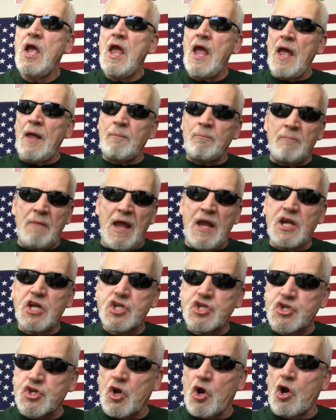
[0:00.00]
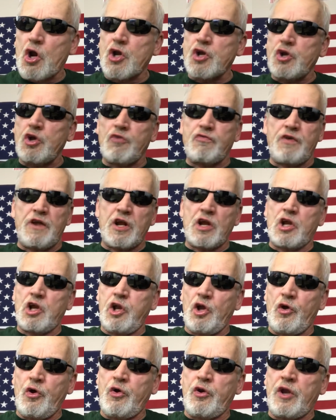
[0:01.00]
and make sure you've
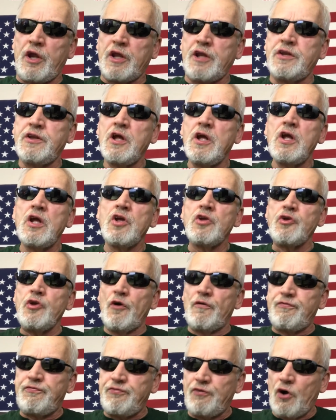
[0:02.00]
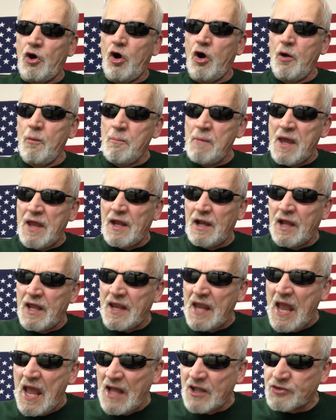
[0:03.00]
included your full
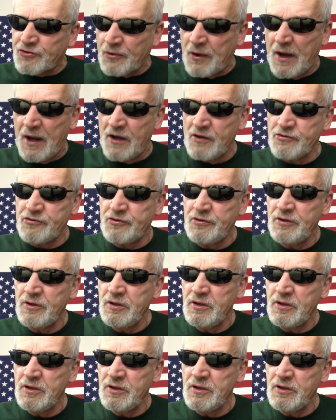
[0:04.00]
mailing address.